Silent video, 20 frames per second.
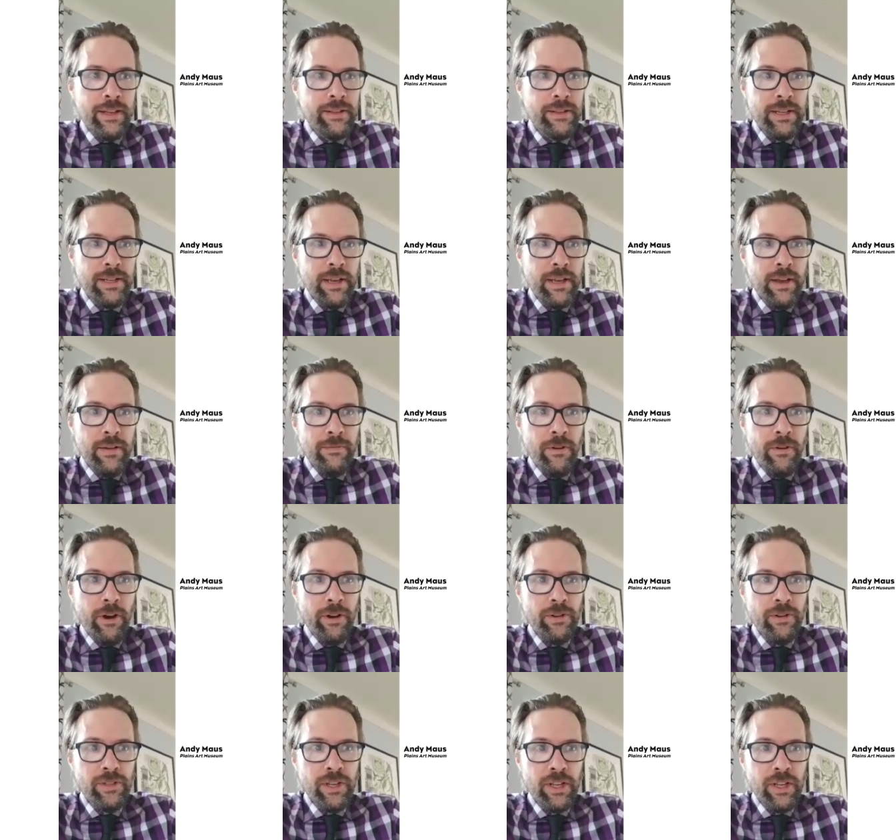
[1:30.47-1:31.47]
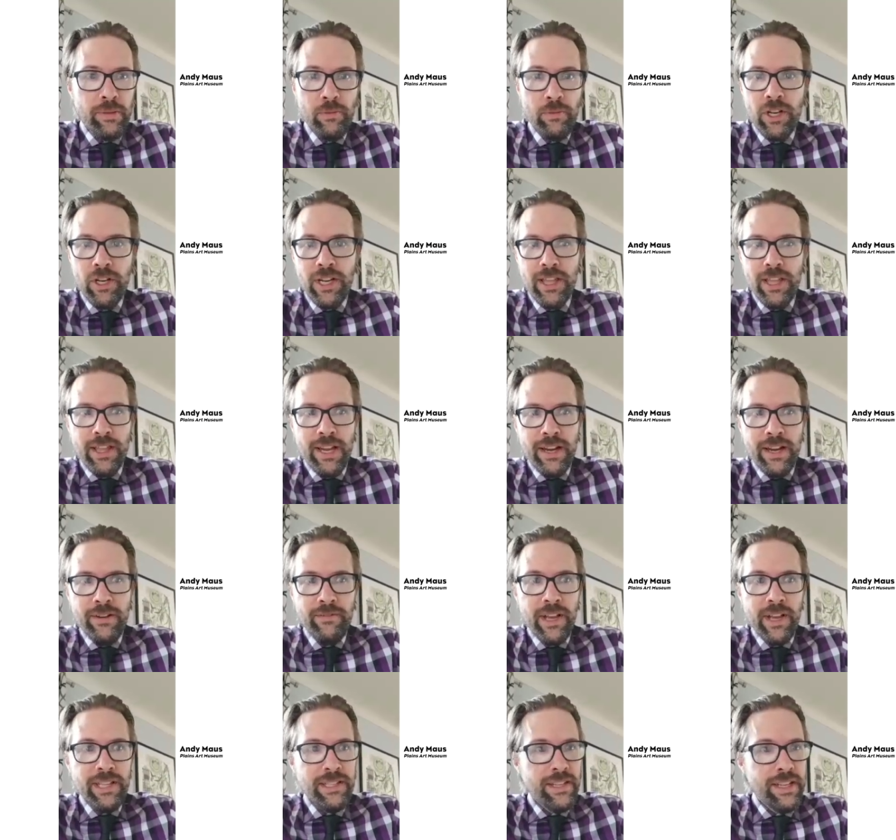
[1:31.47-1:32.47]
that uh, Fargo is a community that
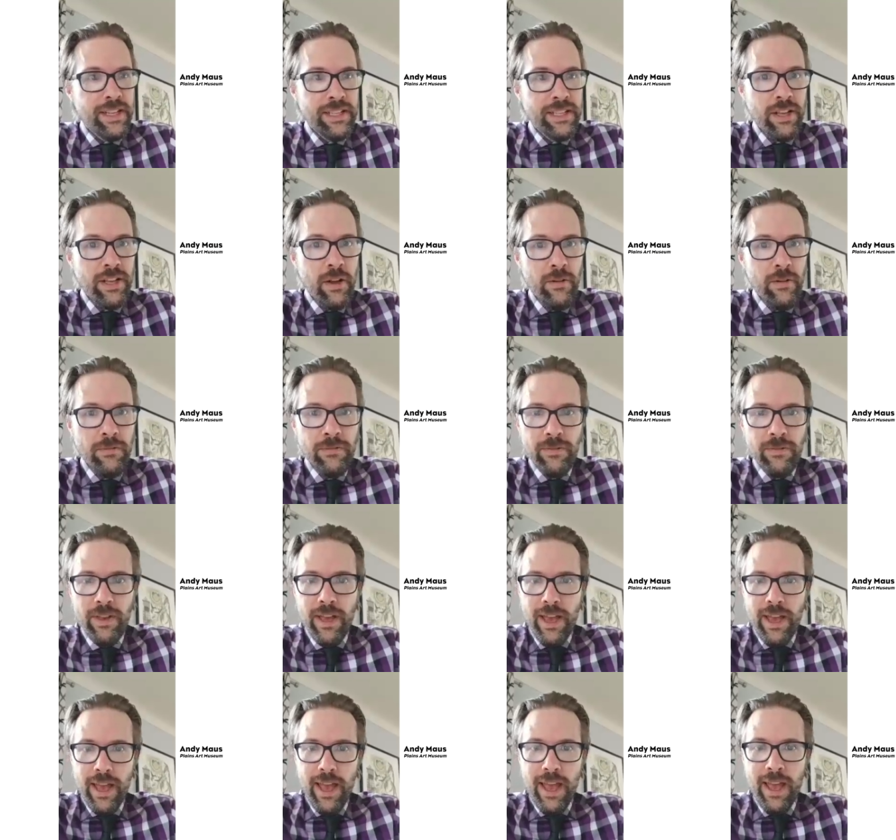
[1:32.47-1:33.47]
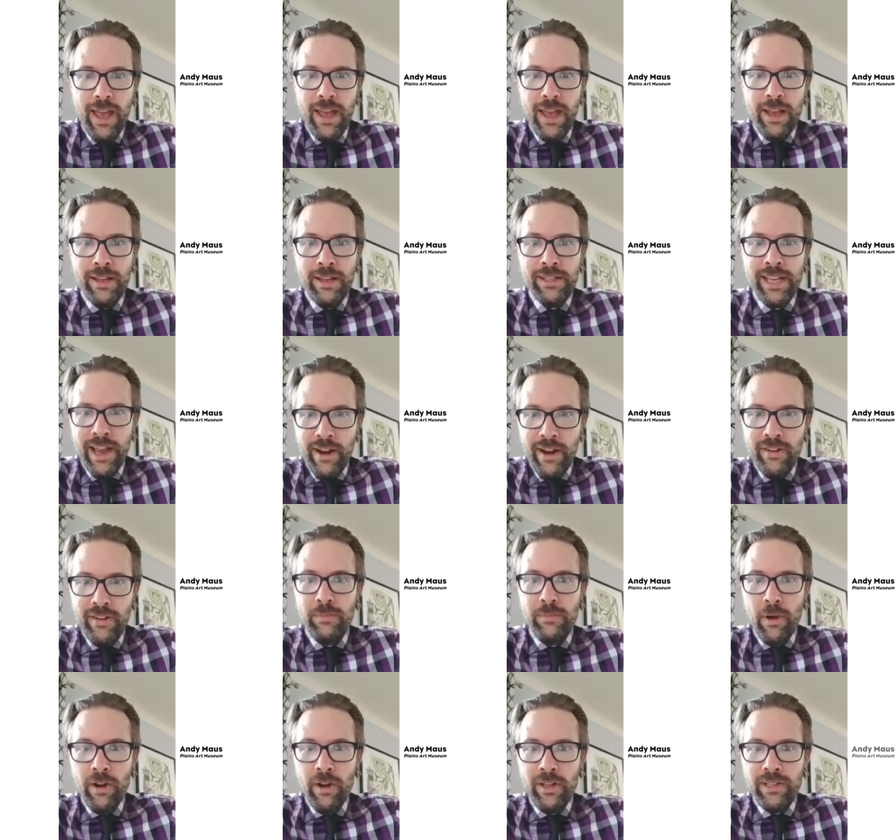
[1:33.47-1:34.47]
invests in itself and
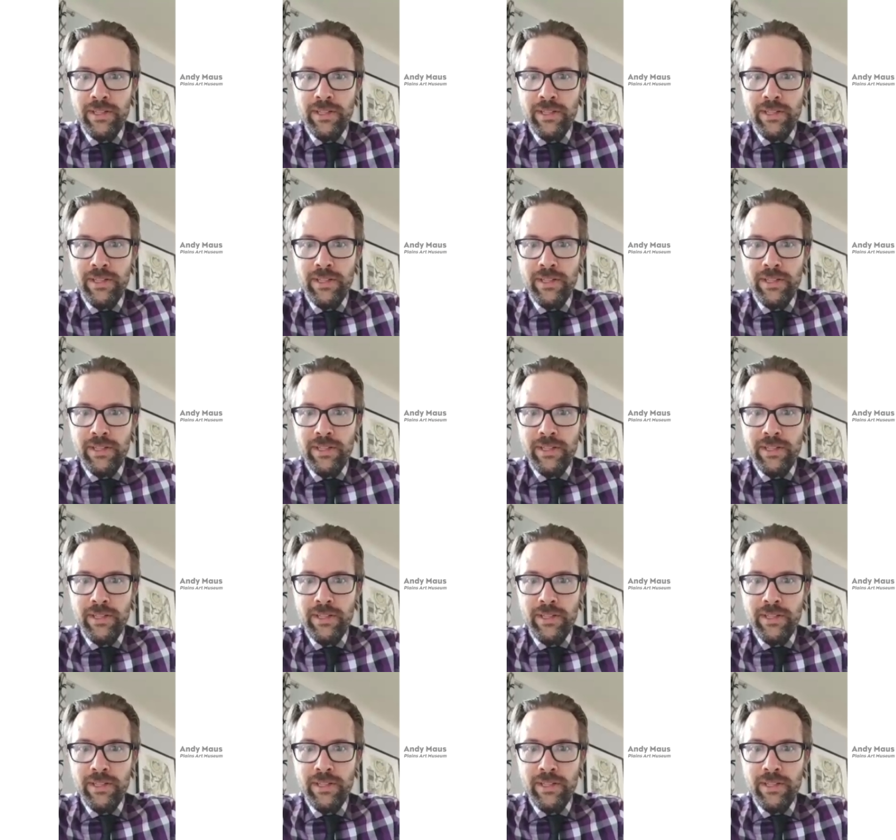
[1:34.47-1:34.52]
cares about